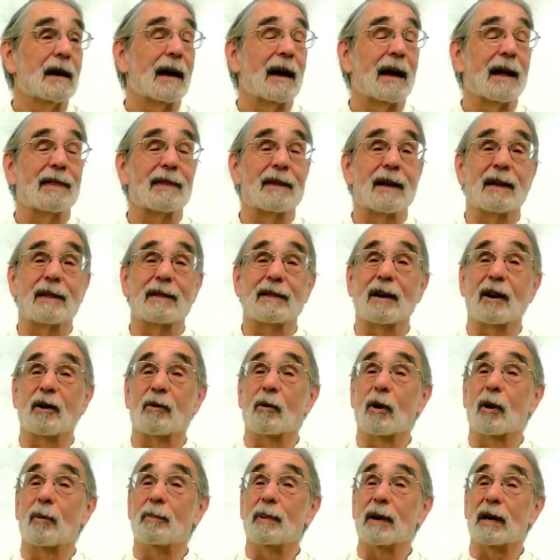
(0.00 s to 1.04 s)
then there
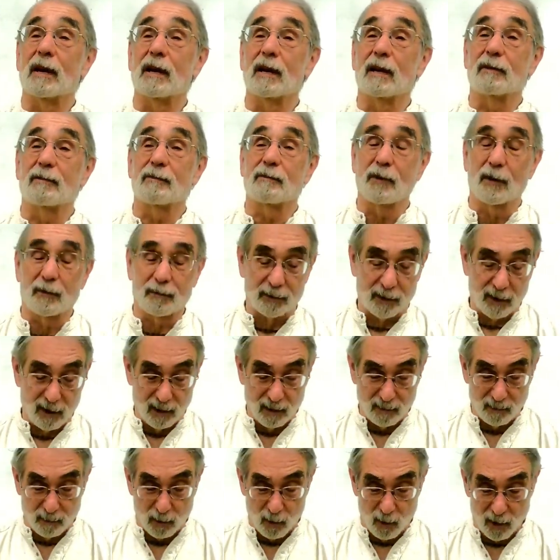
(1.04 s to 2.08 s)
will be
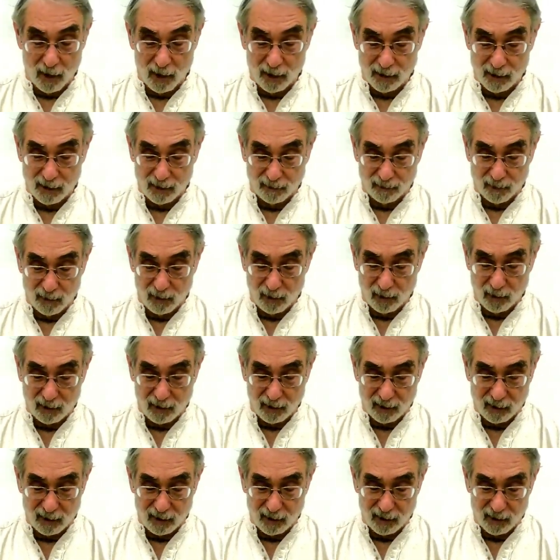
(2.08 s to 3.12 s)
15 points. If you
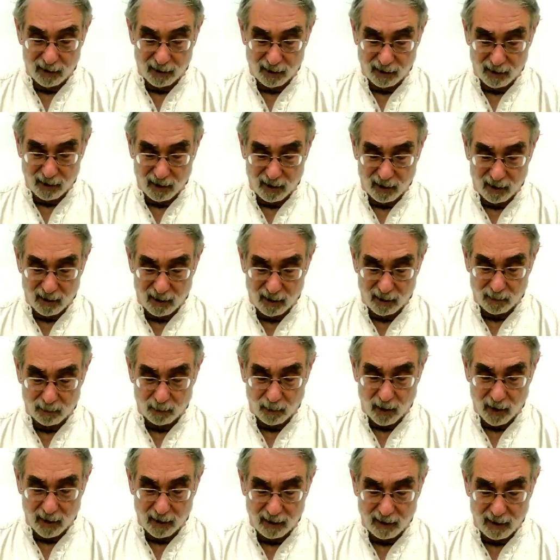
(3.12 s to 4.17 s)
look at this
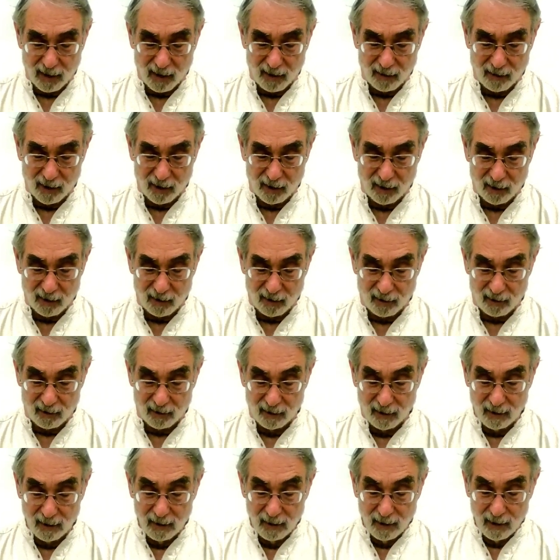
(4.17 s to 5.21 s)
breakdown
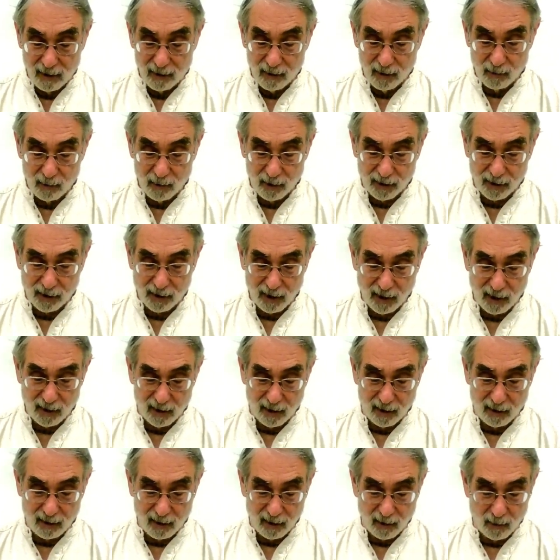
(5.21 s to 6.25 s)
here, you will see
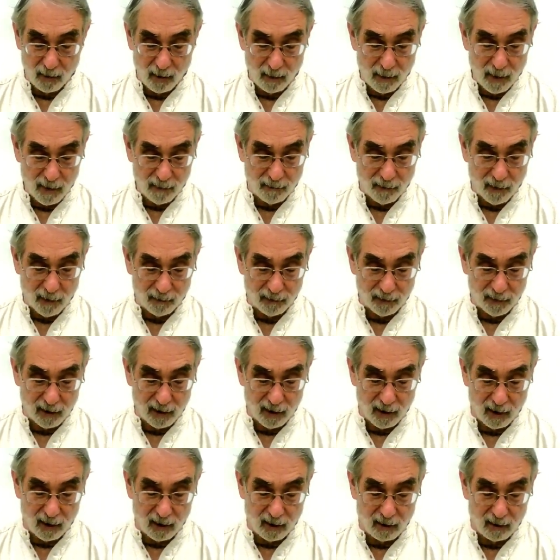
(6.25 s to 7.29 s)
that there will be
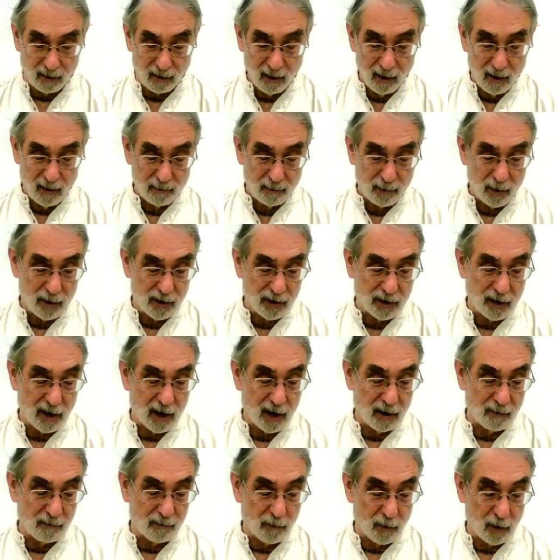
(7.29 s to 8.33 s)
15%
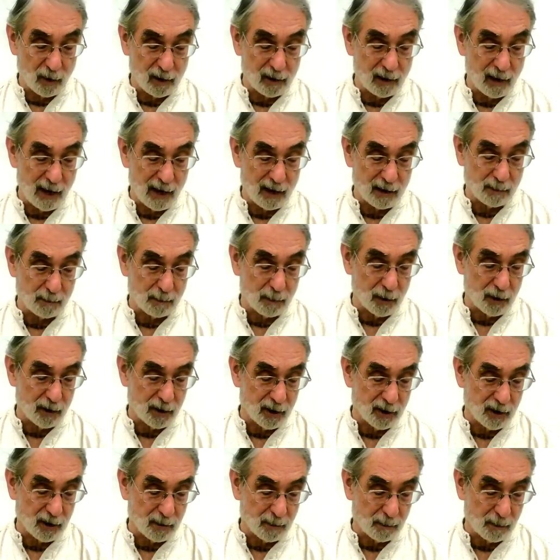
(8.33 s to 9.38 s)
for class
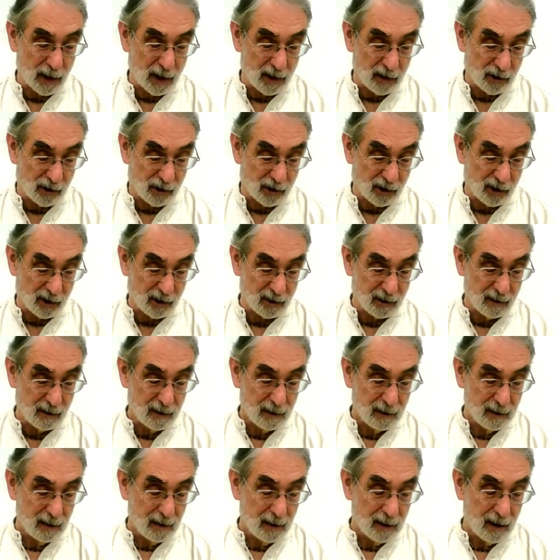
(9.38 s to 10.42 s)
participation.
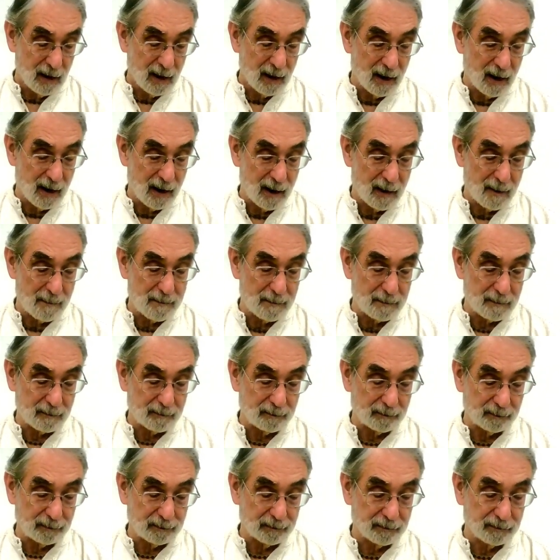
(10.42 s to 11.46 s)

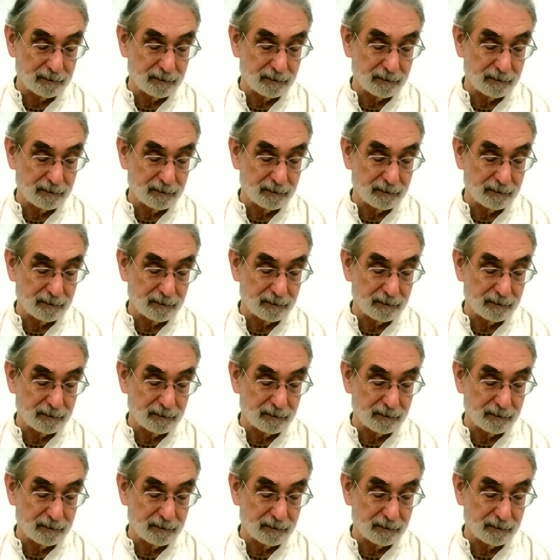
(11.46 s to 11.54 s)
That's